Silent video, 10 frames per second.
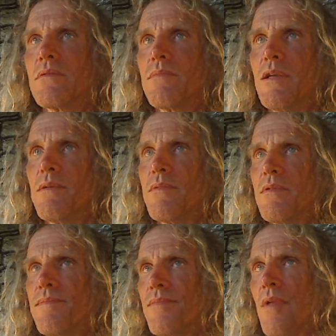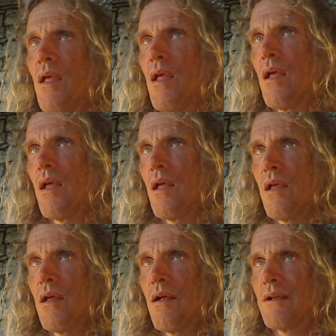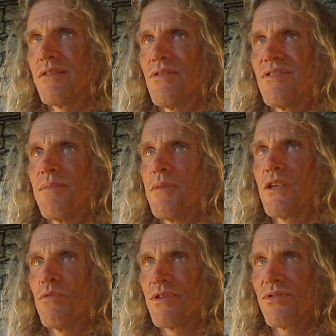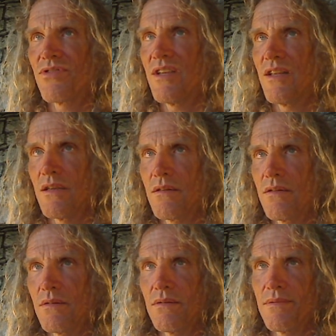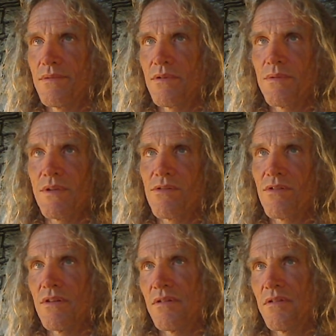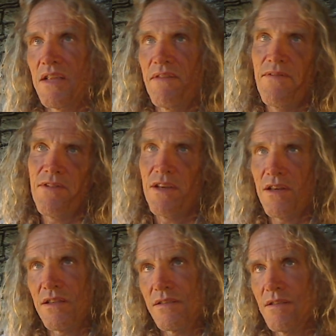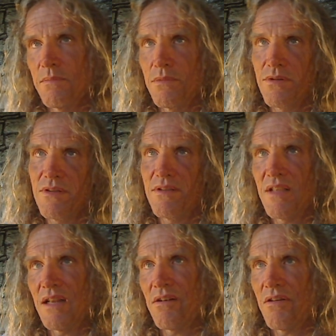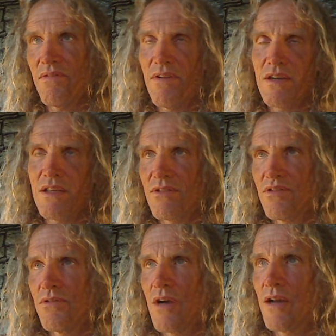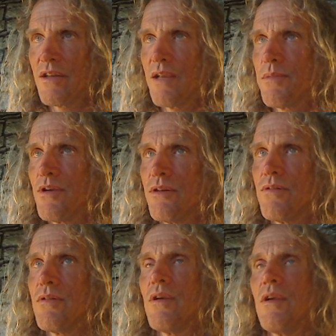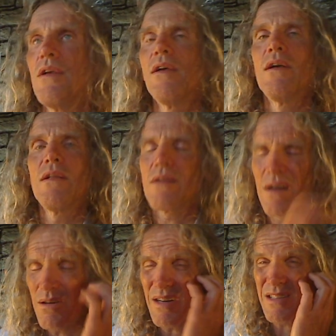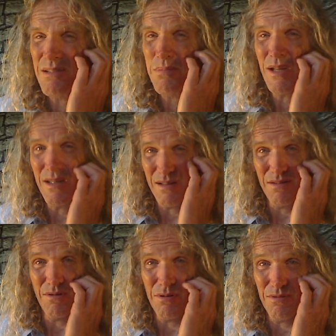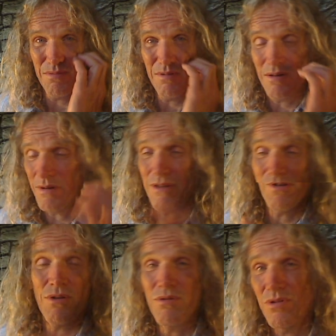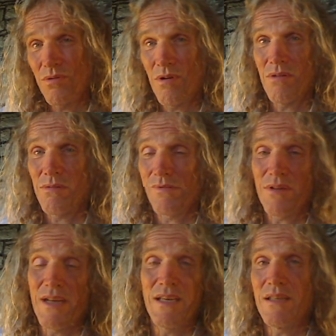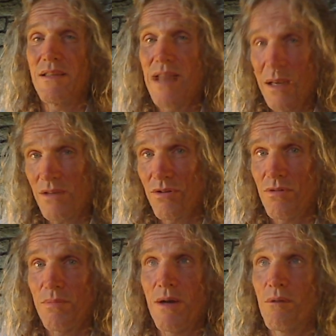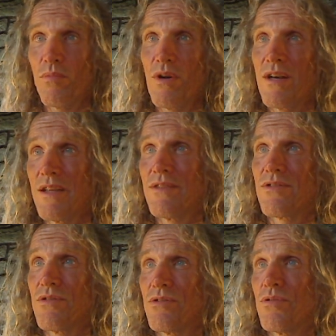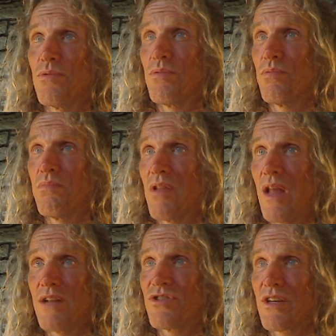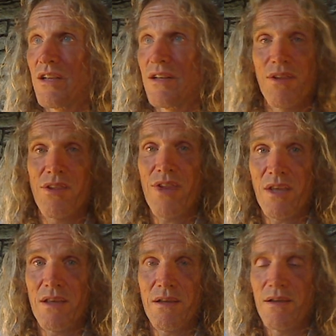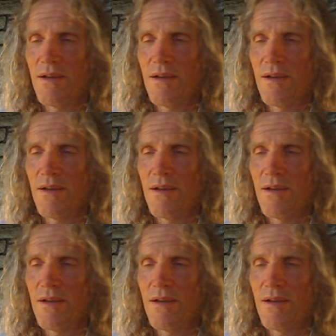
People. All right. So this ubiquitous idiot. So with this little infinity symbols, isn't that all fucking so goddamn cute? Look, I already explained it to you. I already told you all I need to tell you about what it is to do logic and to think.